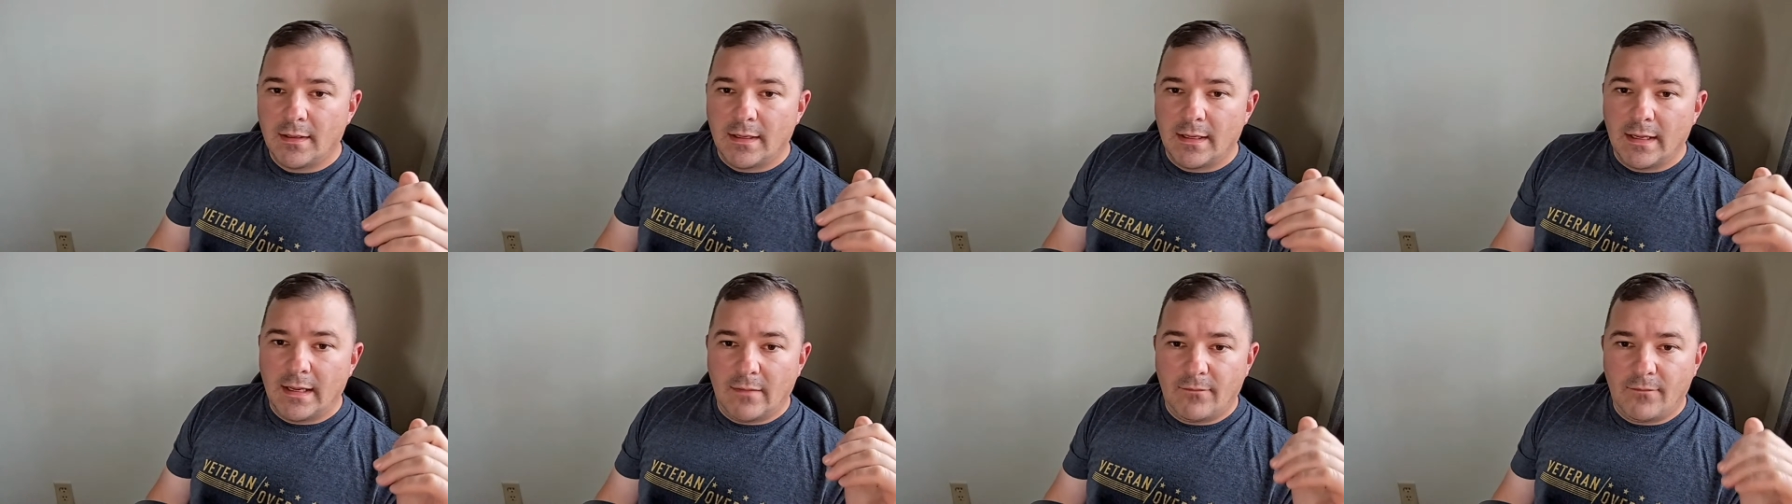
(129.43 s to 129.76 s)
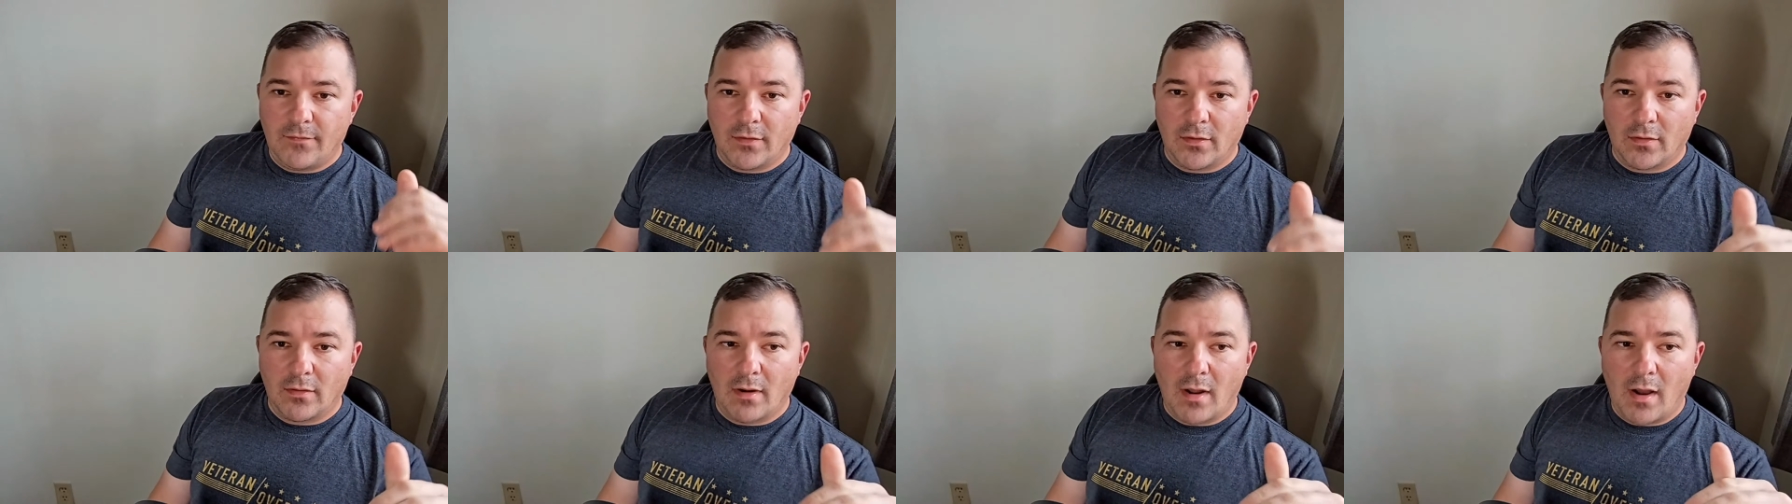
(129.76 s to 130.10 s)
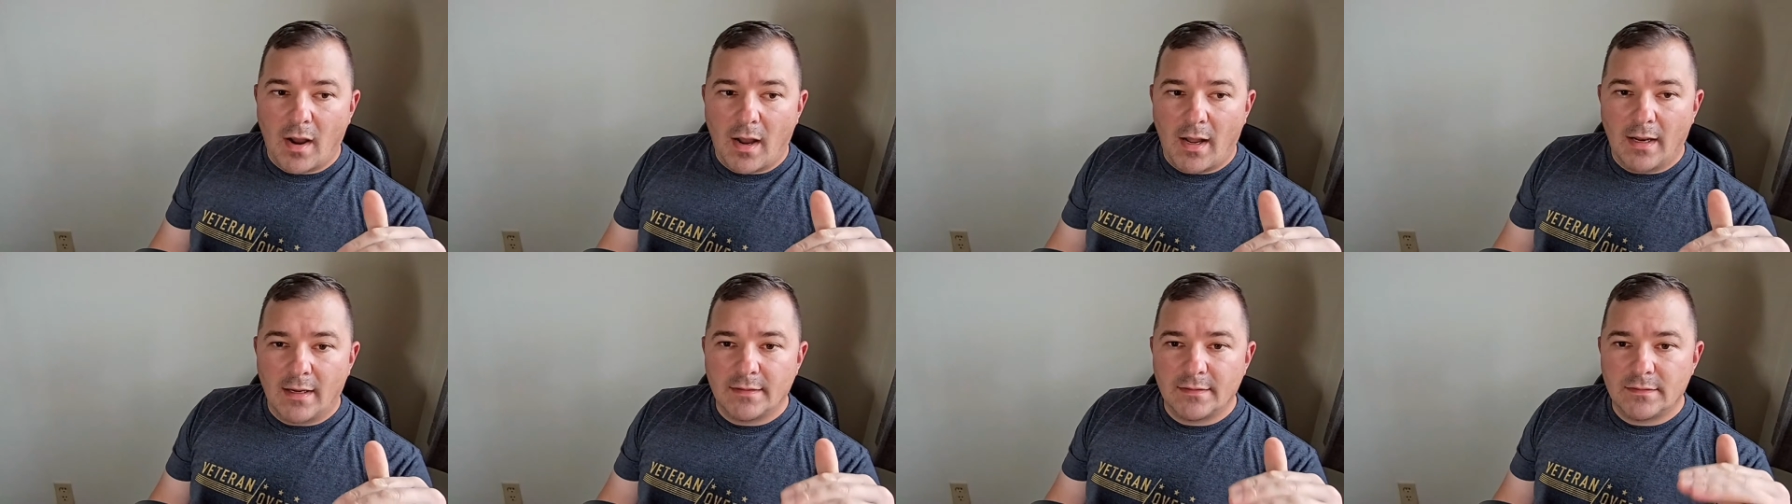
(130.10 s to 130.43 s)
If they're
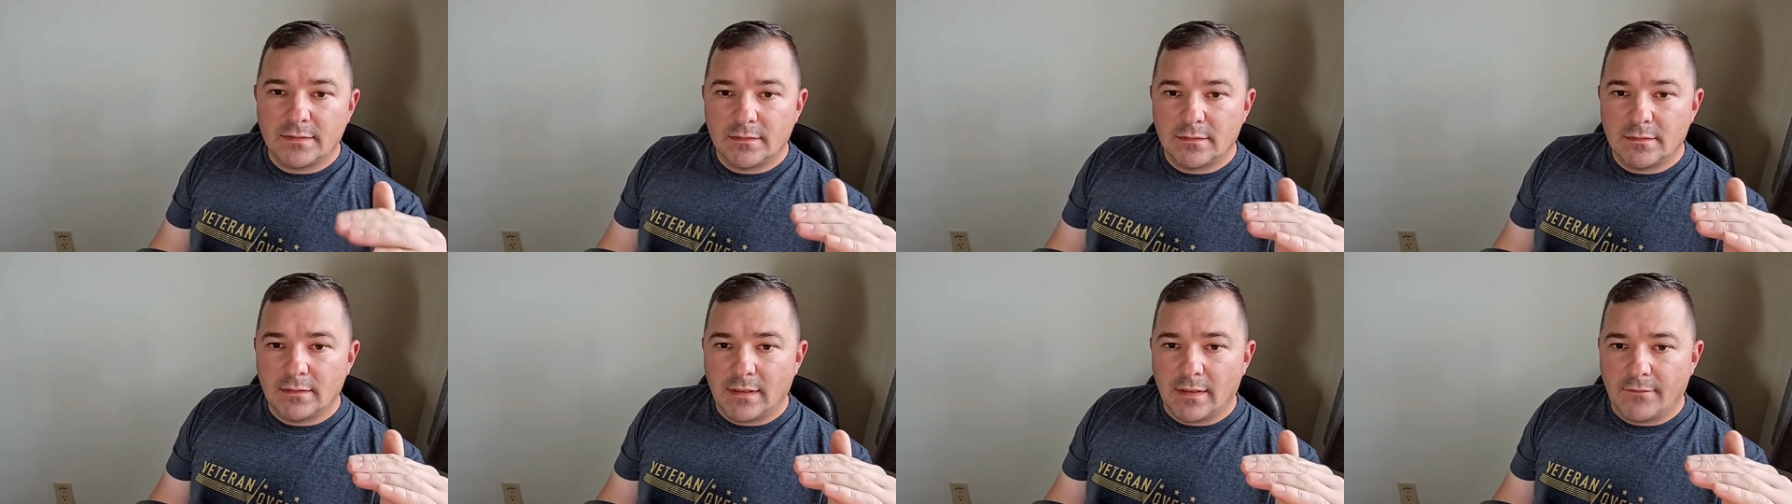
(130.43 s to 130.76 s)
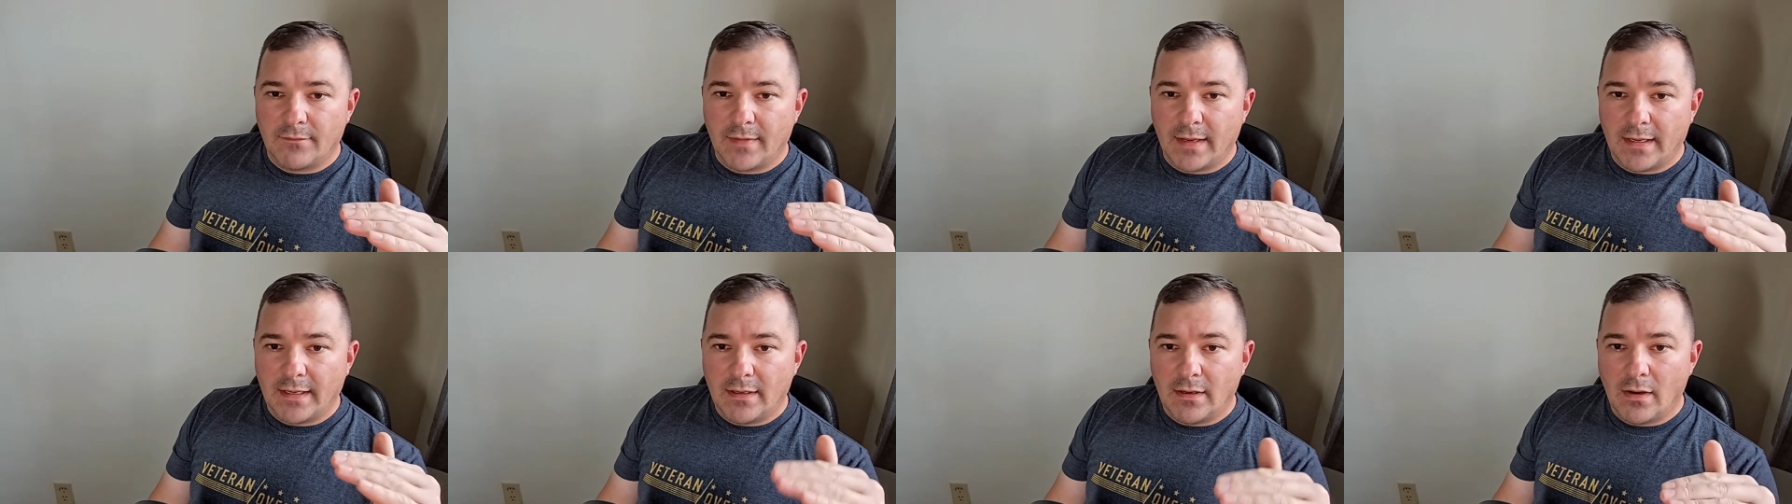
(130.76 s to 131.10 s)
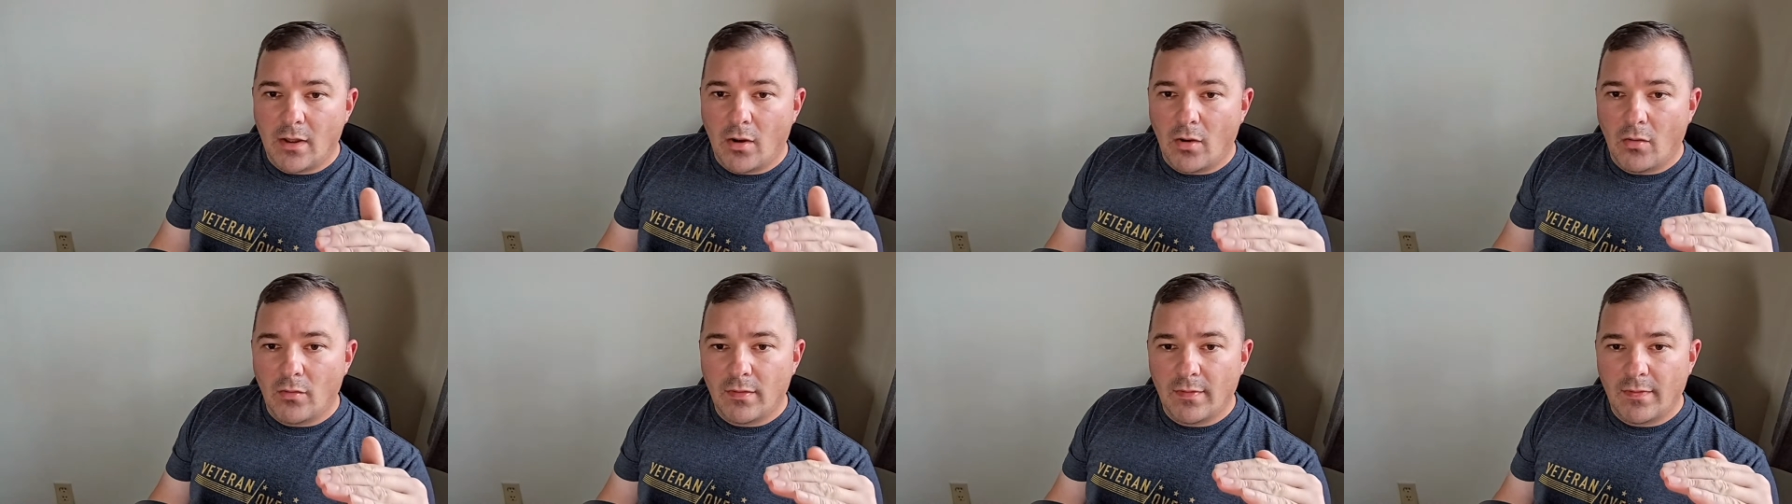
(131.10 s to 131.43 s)
not, if they
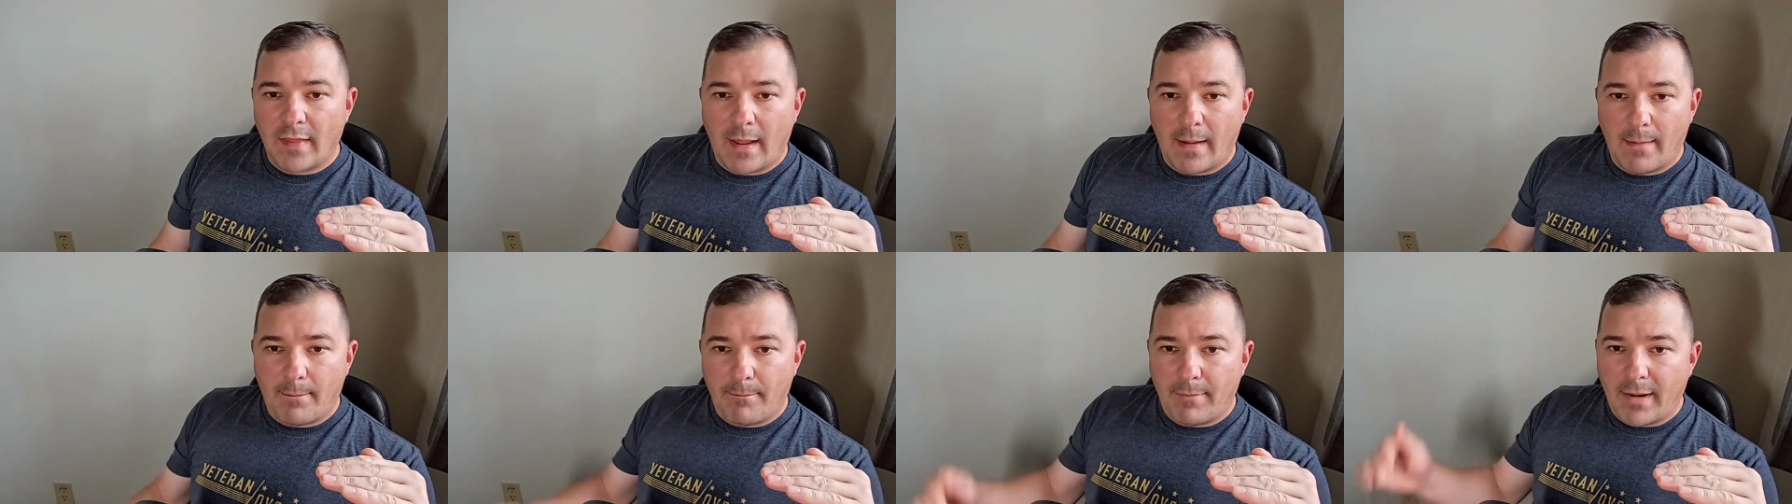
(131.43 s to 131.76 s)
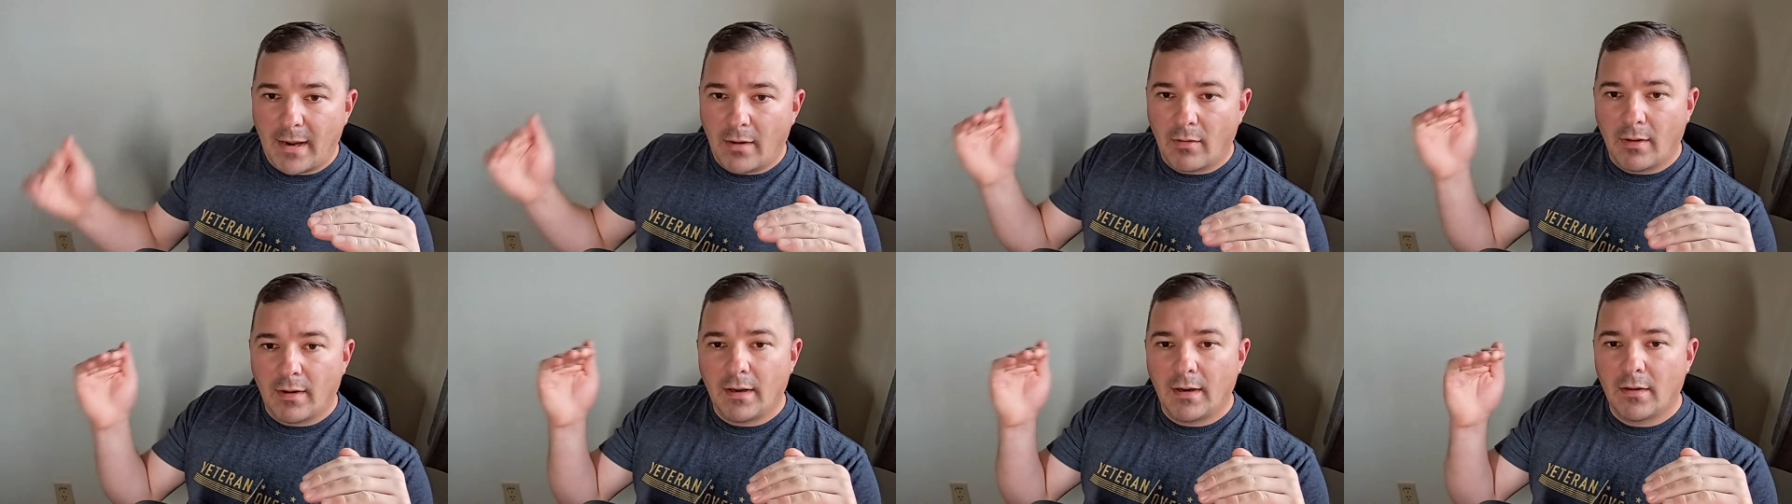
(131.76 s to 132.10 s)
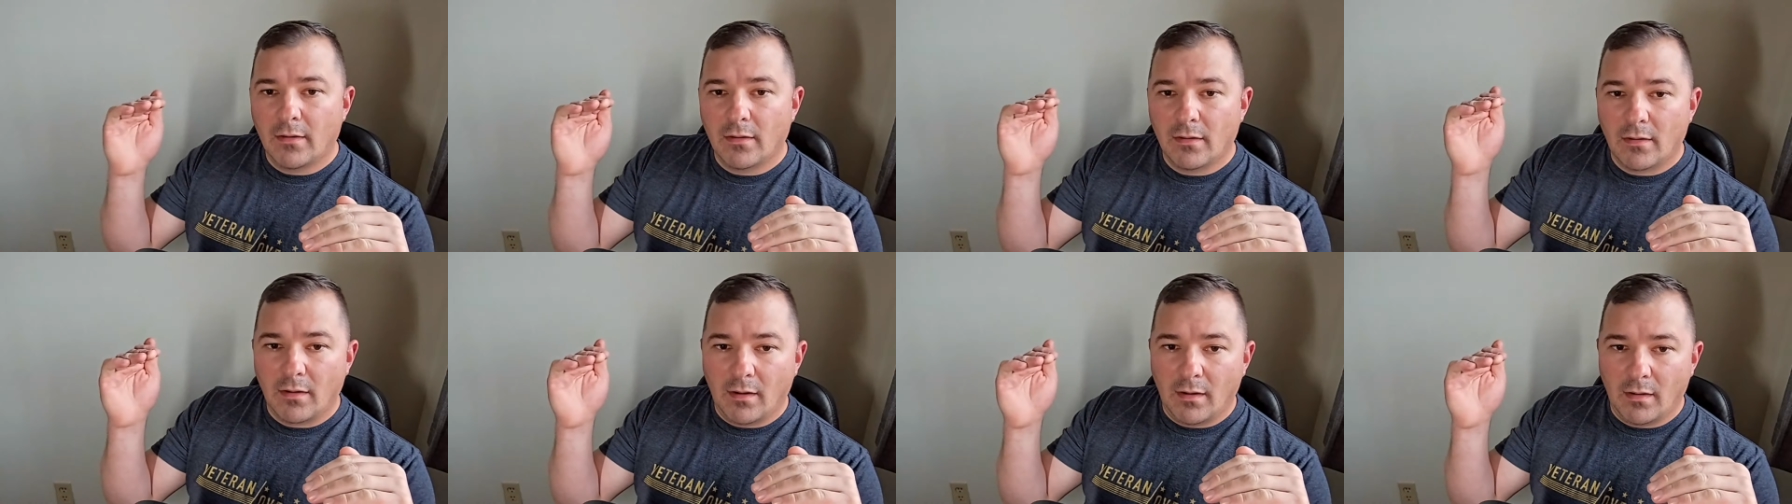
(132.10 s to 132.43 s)
know that that
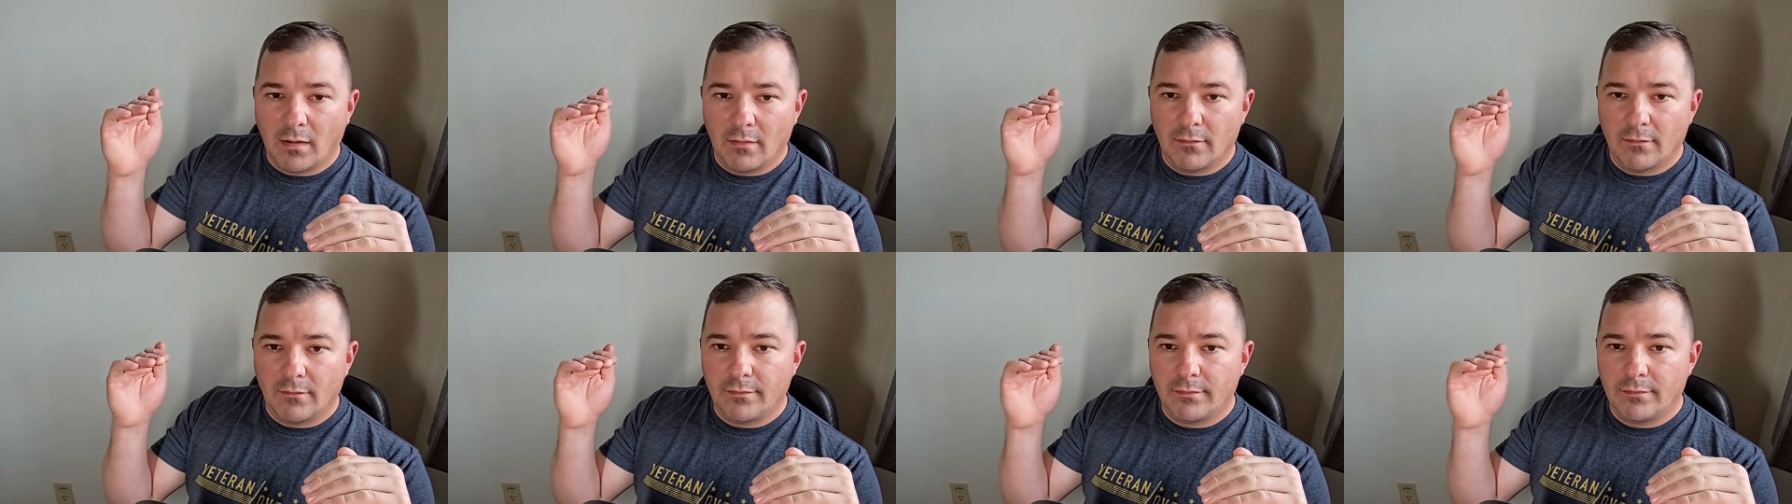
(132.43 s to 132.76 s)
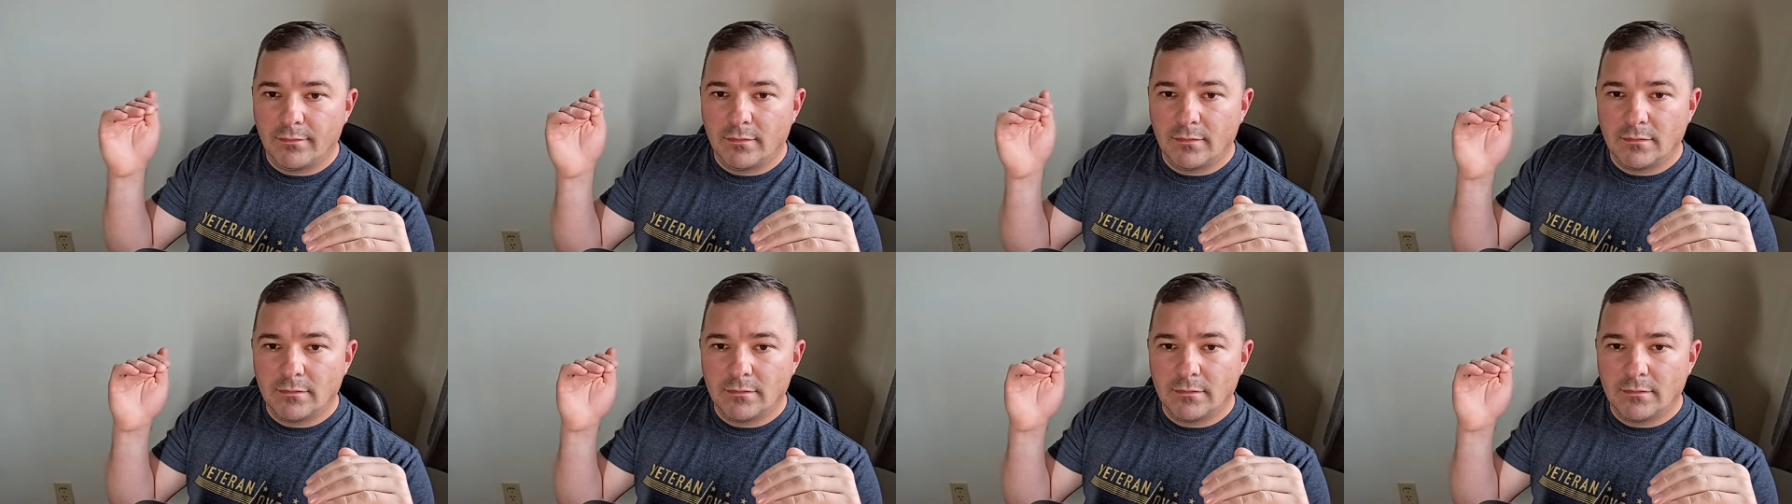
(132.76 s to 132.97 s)
barrier of